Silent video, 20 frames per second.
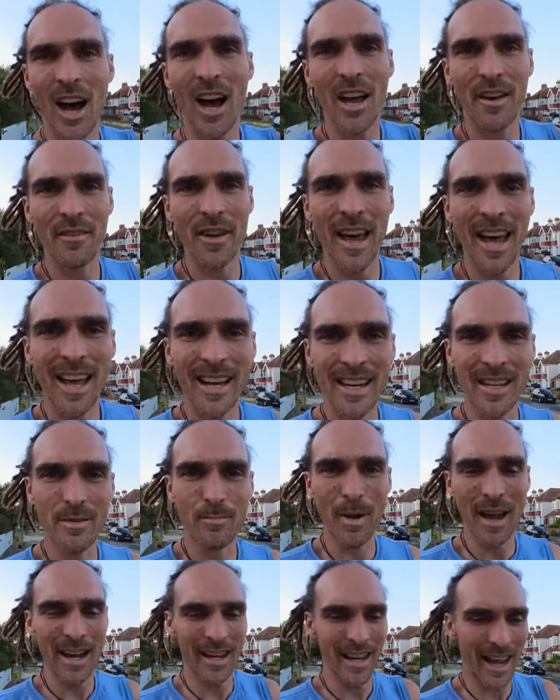I've
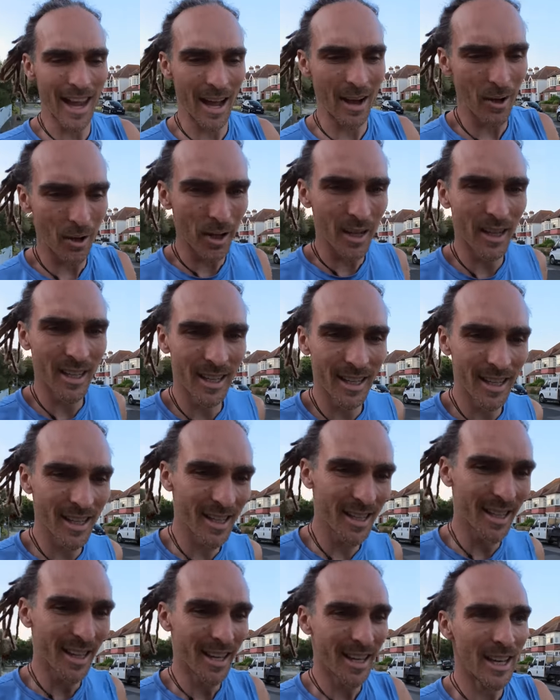headed back out
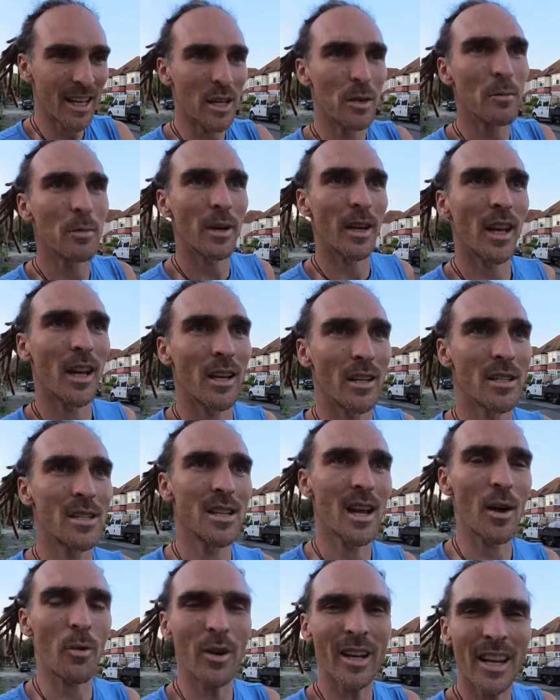
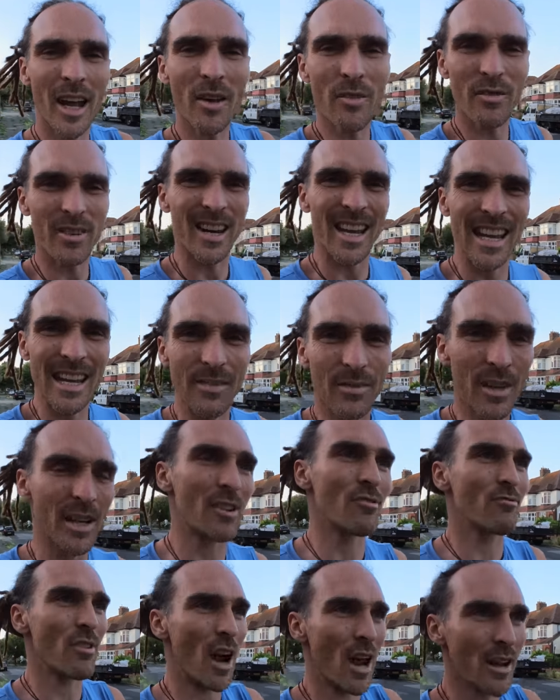because I want to go for an
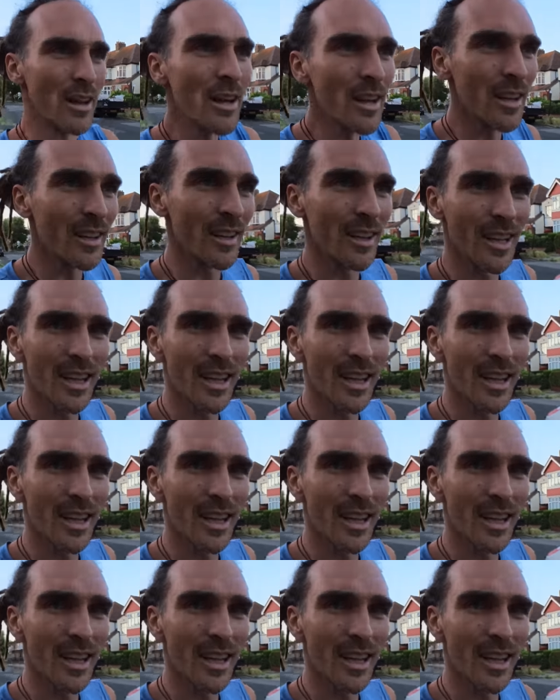evening run.